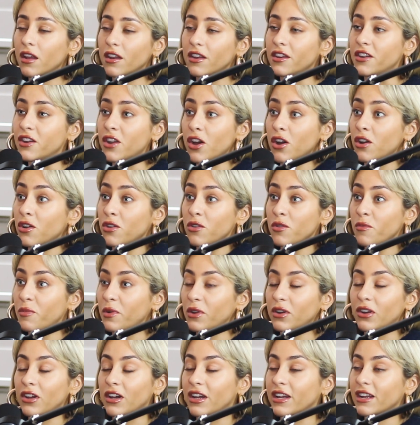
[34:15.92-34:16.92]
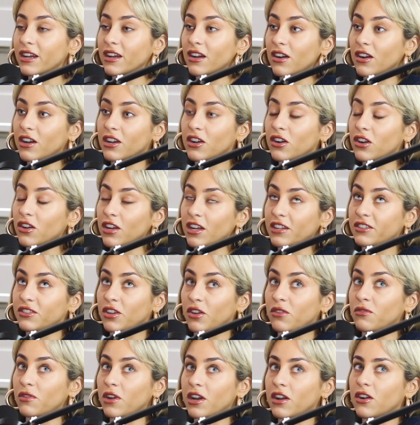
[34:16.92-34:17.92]
no, but like, I
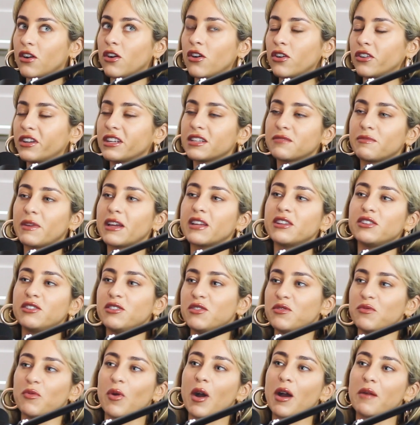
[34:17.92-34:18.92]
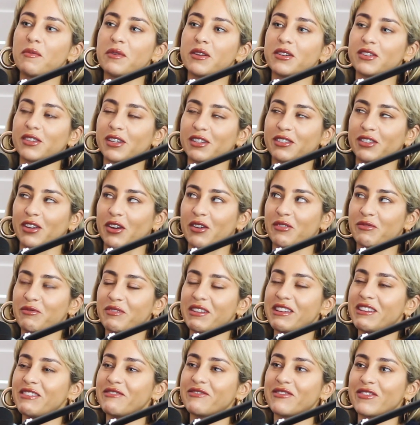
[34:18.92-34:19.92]
can't explain to you why, because I don't
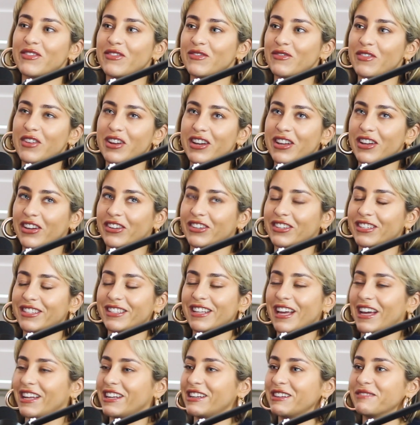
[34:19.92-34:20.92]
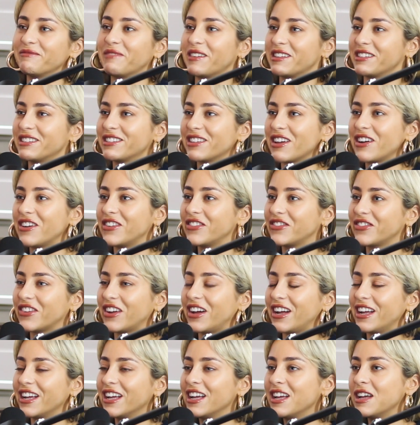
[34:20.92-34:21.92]
even really understand it myself.
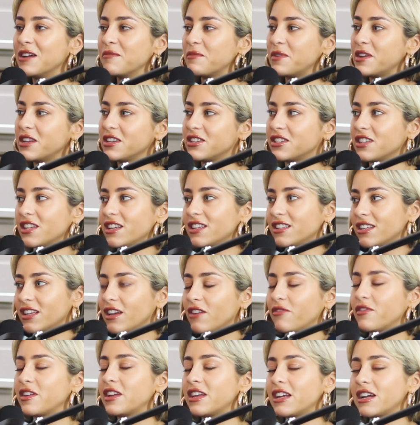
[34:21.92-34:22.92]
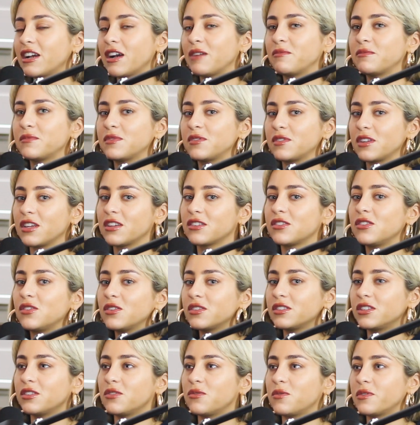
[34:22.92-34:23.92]
Like, but it's I think it comes, as
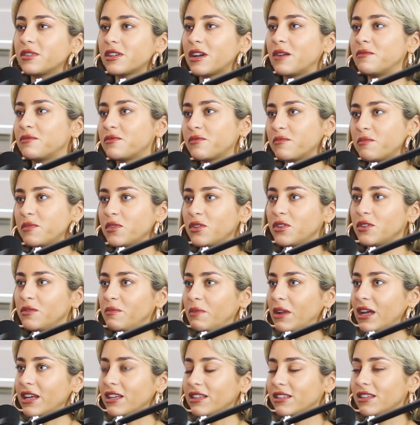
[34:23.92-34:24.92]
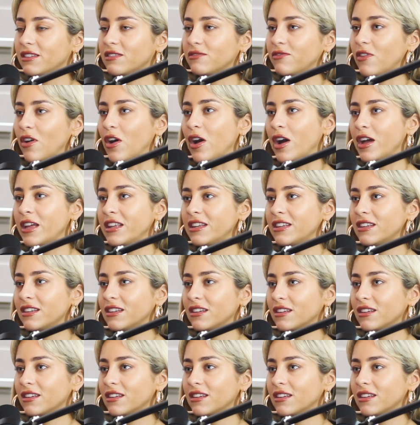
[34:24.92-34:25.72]
long as it always comes from a good place, it's fine.